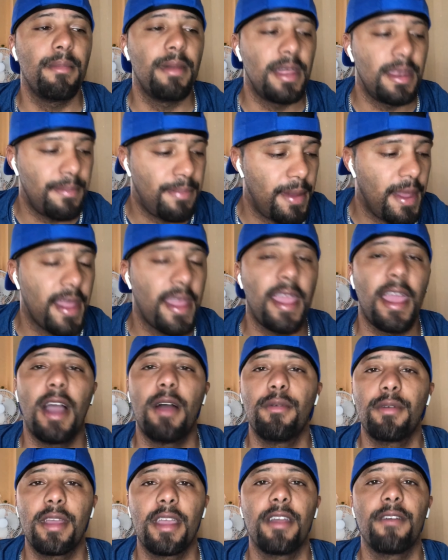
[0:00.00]
Manny
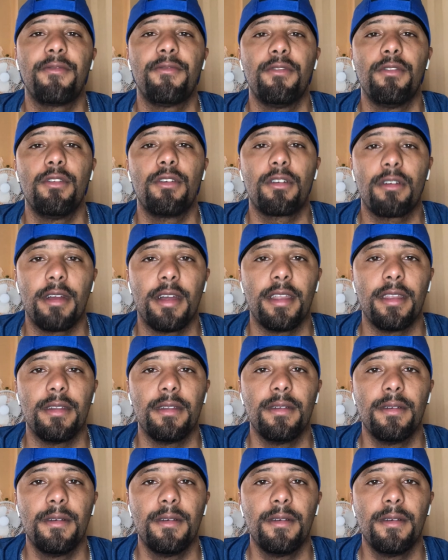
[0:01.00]
Pacquiao would get full credit.